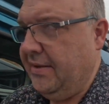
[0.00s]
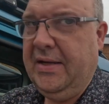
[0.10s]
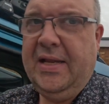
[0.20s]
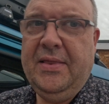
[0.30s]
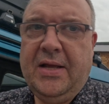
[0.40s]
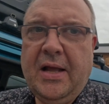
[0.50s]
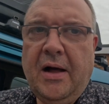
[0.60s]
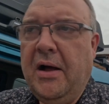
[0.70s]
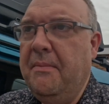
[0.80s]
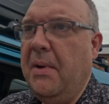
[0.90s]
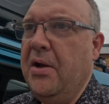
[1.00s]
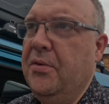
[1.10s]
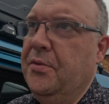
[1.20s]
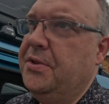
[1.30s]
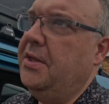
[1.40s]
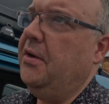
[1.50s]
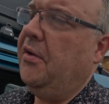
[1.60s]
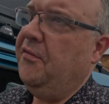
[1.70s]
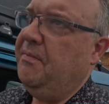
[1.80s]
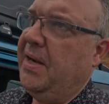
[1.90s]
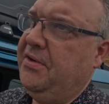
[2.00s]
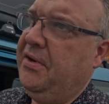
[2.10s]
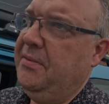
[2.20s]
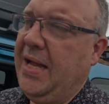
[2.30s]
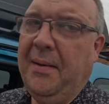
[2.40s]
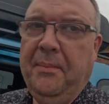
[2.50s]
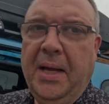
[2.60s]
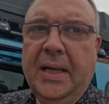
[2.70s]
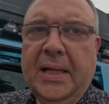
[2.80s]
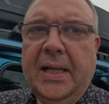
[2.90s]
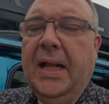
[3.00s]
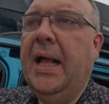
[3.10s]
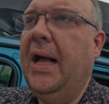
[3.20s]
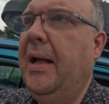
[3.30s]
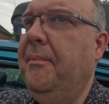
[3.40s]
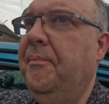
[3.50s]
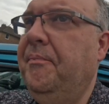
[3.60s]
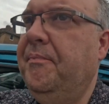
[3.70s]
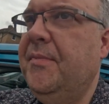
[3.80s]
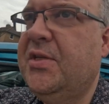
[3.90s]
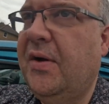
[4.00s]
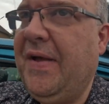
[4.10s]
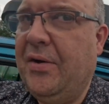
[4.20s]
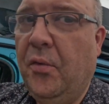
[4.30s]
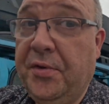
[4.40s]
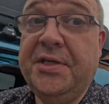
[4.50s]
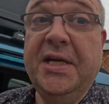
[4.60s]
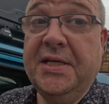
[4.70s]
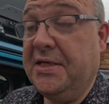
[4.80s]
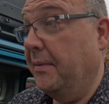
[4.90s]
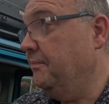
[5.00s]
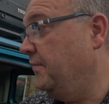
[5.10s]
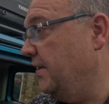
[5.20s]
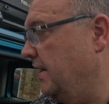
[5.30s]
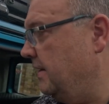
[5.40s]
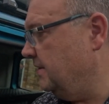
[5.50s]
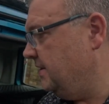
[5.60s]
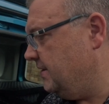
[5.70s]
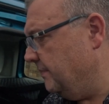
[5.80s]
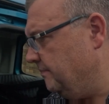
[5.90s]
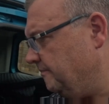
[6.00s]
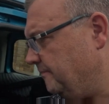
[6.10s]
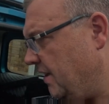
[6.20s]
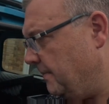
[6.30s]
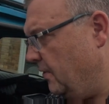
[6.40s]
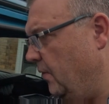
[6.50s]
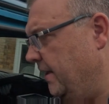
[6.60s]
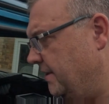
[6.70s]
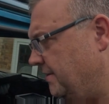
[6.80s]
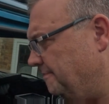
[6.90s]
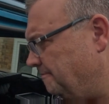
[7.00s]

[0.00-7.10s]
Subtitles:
in the car mode of micro camper. So I've had all the seats up for the last couple of weeks.